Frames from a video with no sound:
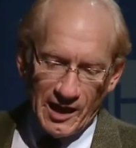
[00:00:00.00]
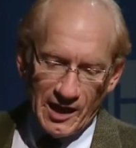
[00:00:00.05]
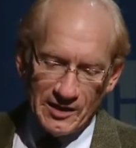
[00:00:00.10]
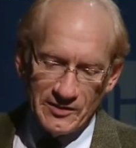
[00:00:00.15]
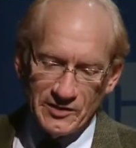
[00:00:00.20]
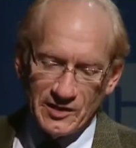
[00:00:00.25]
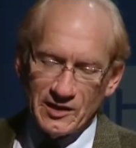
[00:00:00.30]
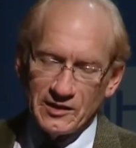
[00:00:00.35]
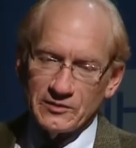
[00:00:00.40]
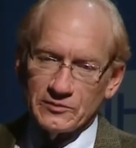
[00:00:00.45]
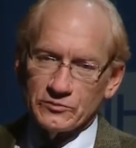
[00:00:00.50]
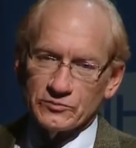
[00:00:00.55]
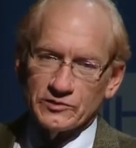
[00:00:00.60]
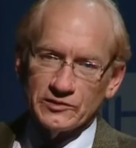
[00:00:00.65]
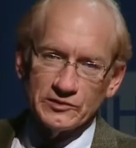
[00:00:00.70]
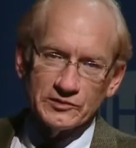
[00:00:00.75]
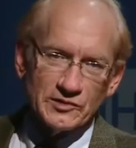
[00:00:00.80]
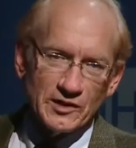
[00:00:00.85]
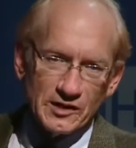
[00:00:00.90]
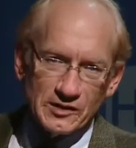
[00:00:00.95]
and then
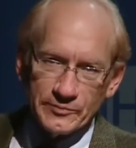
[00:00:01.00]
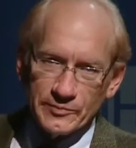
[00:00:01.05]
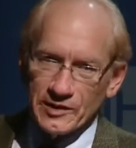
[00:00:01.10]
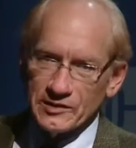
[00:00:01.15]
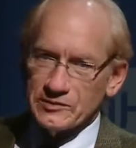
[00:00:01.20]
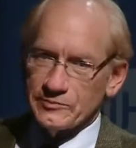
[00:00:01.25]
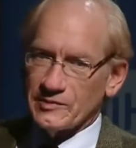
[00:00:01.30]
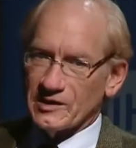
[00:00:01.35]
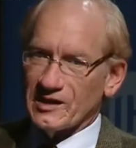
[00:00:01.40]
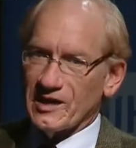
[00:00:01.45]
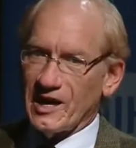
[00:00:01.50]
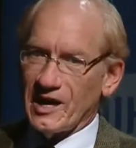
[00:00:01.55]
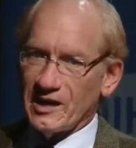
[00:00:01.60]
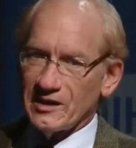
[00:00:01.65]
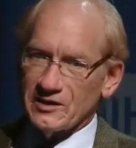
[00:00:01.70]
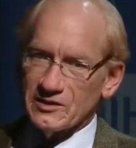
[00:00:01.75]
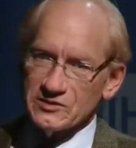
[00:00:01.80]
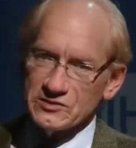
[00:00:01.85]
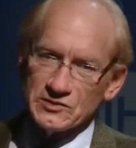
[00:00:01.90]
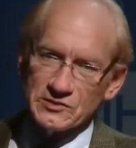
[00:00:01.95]
really talk about the
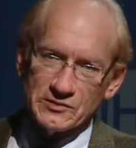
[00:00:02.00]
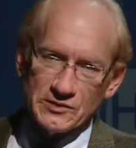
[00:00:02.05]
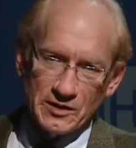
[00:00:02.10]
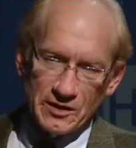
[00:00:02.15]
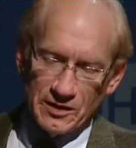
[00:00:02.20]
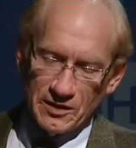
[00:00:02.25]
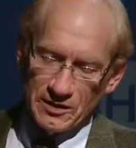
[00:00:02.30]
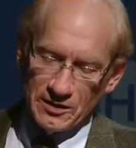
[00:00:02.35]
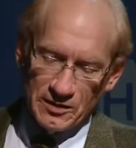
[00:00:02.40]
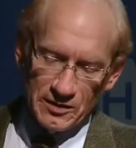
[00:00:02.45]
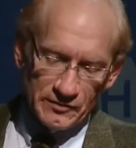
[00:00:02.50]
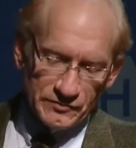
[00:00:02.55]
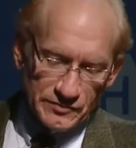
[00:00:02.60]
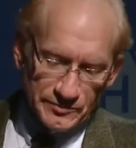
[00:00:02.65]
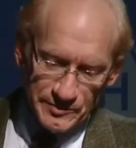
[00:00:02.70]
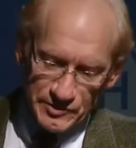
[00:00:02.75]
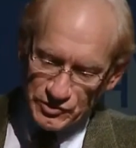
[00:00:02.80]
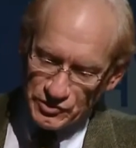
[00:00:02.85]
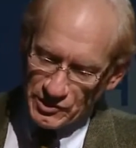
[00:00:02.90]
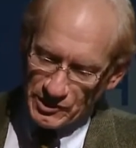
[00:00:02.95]
mechanics uh, of
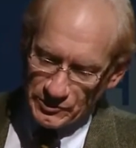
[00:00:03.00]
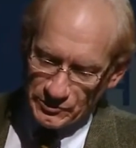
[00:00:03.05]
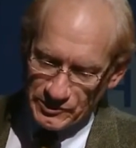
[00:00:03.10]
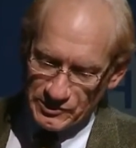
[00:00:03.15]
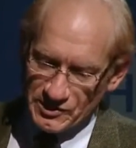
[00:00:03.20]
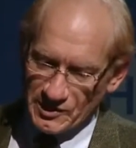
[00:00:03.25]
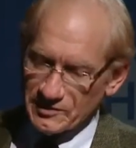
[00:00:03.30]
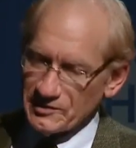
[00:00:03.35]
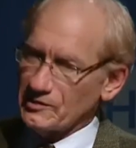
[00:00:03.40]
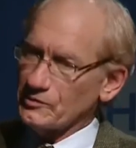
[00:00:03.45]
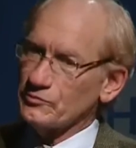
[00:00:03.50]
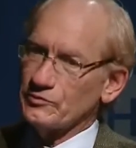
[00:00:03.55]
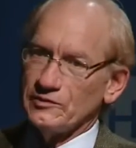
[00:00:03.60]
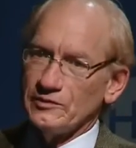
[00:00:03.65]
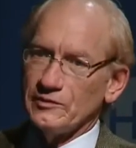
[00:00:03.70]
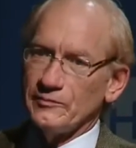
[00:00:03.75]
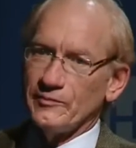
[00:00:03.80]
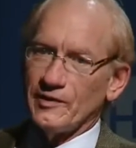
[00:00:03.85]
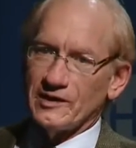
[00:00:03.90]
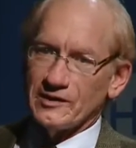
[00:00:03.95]
the machine, which I think
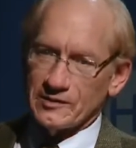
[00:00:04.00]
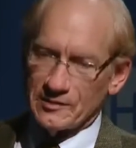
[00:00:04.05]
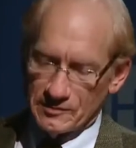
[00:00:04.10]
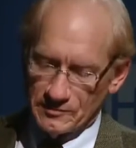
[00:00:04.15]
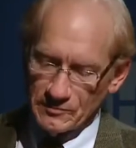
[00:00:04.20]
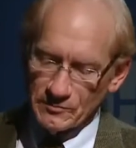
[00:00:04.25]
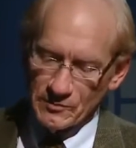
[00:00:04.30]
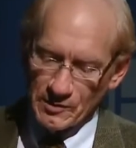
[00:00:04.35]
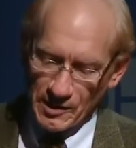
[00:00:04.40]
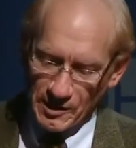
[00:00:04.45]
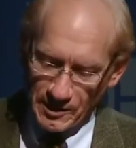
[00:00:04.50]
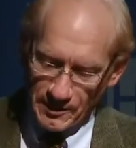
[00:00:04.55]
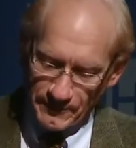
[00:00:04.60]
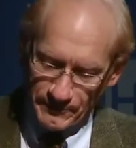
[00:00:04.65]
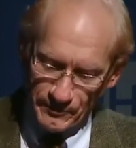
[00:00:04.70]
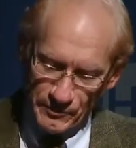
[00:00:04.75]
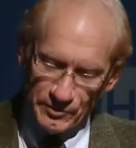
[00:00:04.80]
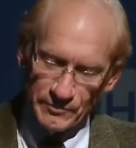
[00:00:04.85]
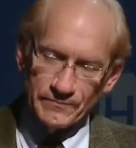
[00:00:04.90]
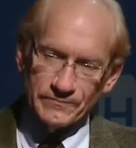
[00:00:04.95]
really make it
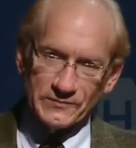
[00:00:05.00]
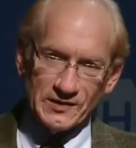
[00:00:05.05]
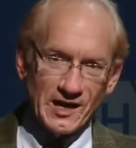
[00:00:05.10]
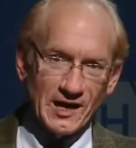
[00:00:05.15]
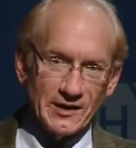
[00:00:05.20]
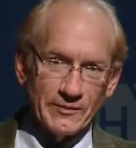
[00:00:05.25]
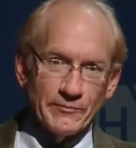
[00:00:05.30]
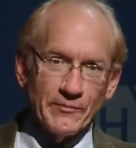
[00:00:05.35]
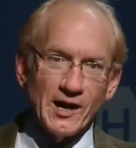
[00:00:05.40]
um, uh, kind of